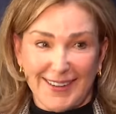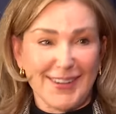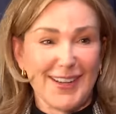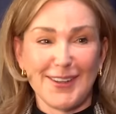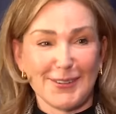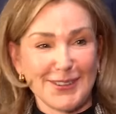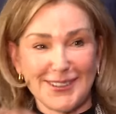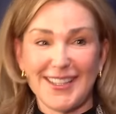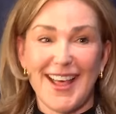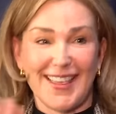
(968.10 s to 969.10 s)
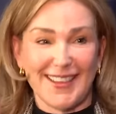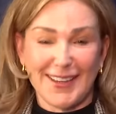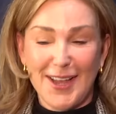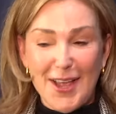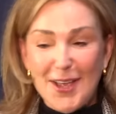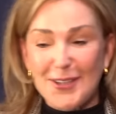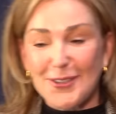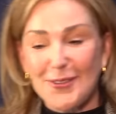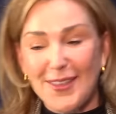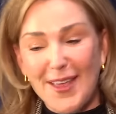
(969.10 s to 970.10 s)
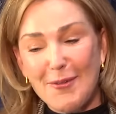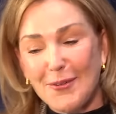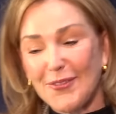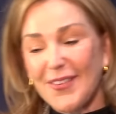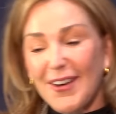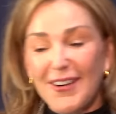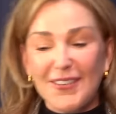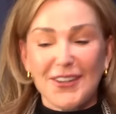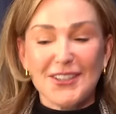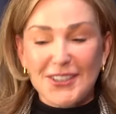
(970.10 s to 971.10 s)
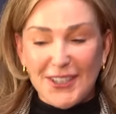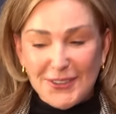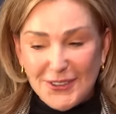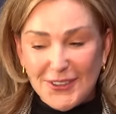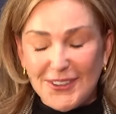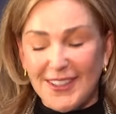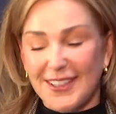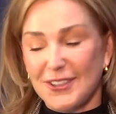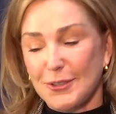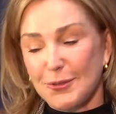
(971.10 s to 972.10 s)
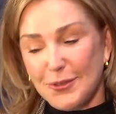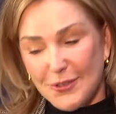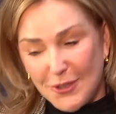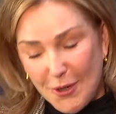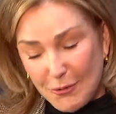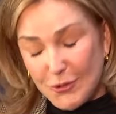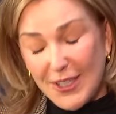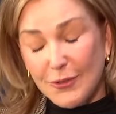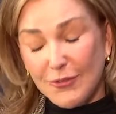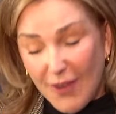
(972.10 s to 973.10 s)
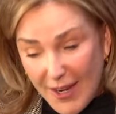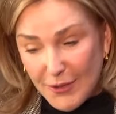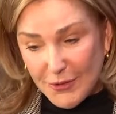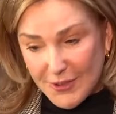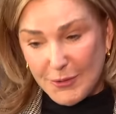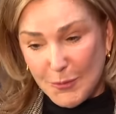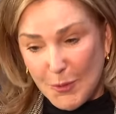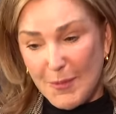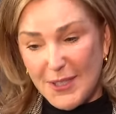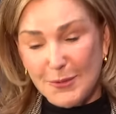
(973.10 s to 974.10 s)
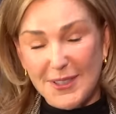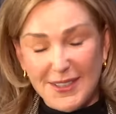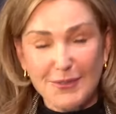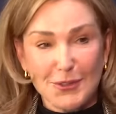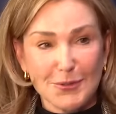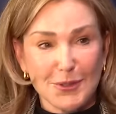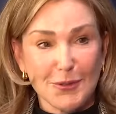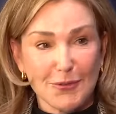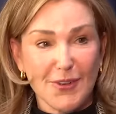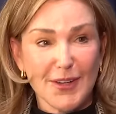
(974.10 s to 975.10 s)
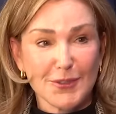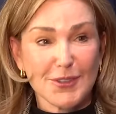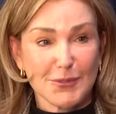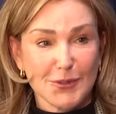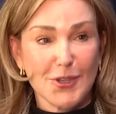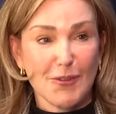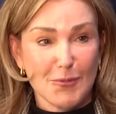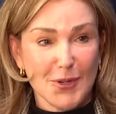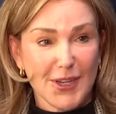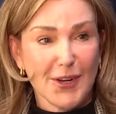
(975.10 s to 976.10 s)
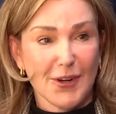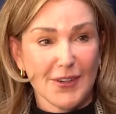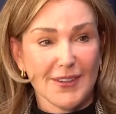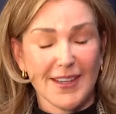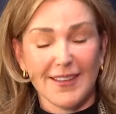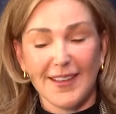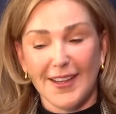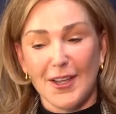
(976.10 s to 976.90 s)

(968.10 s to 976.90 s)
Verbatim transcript: I mean, there was nothing. So they were very, very sheltered. And she was, you know, in her finals. I was born May 27th. She was in her finals of her sophomore year. And